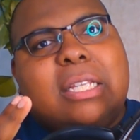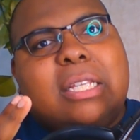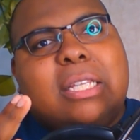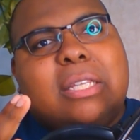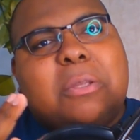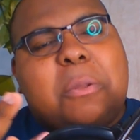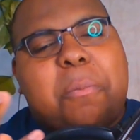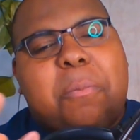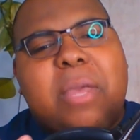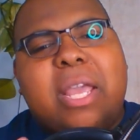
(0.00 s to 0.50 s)

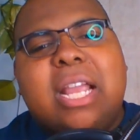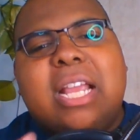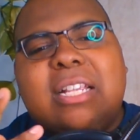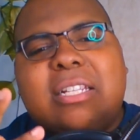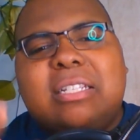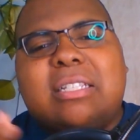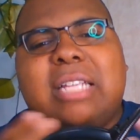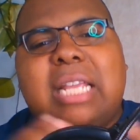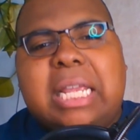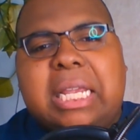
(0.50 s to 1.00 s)
the
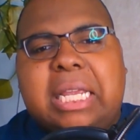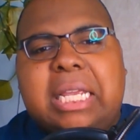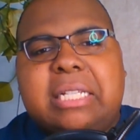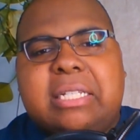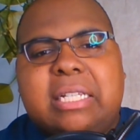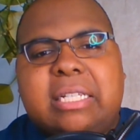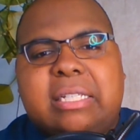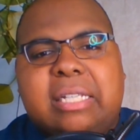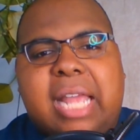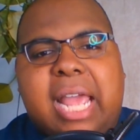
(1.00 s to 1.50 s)
biggest thing
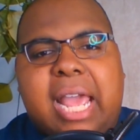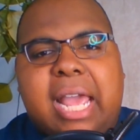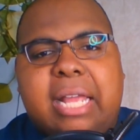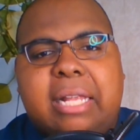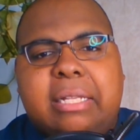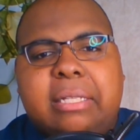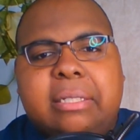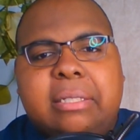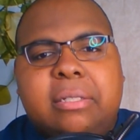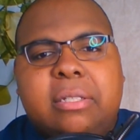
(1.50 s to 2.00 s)
is that
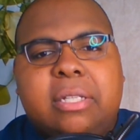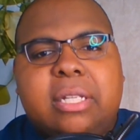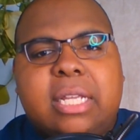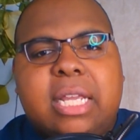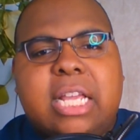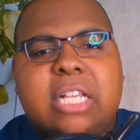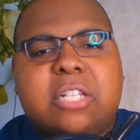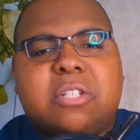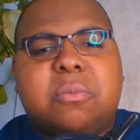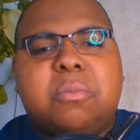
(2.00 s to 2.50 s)

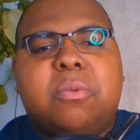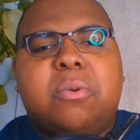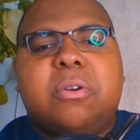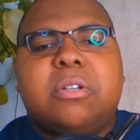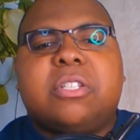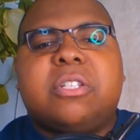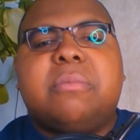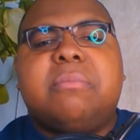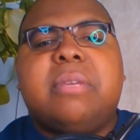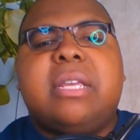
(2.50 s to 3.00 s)
it's more
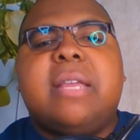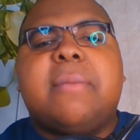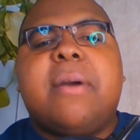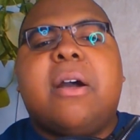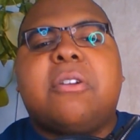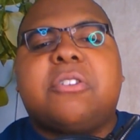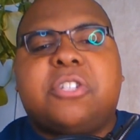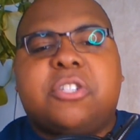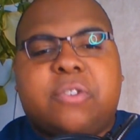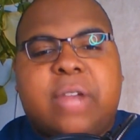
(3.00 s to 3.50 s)
to me
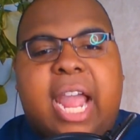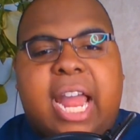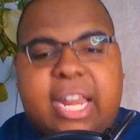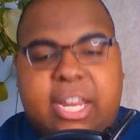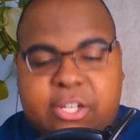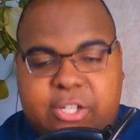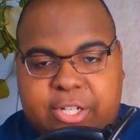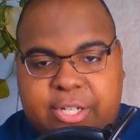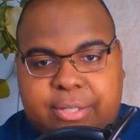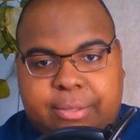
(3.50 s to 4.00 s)
about
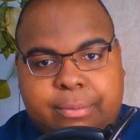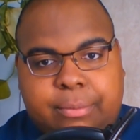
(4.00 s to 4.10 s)
strategy.